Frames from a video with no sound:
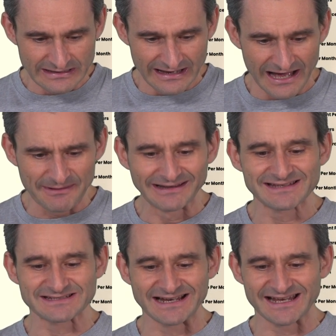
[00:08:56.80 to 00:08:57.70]
And
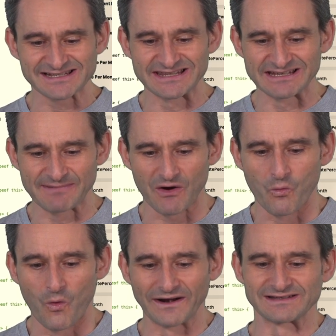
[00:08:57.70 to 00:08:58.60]
let's, I guess, think about
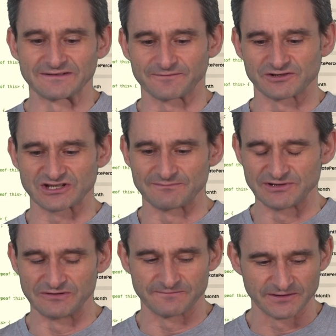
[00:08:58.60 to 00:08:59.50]
what is the first
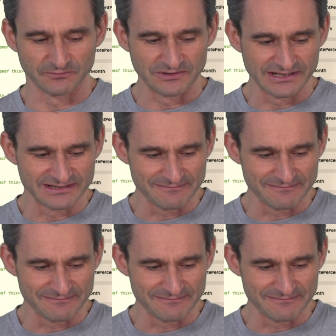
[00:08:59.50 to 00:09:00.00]
computed field we need to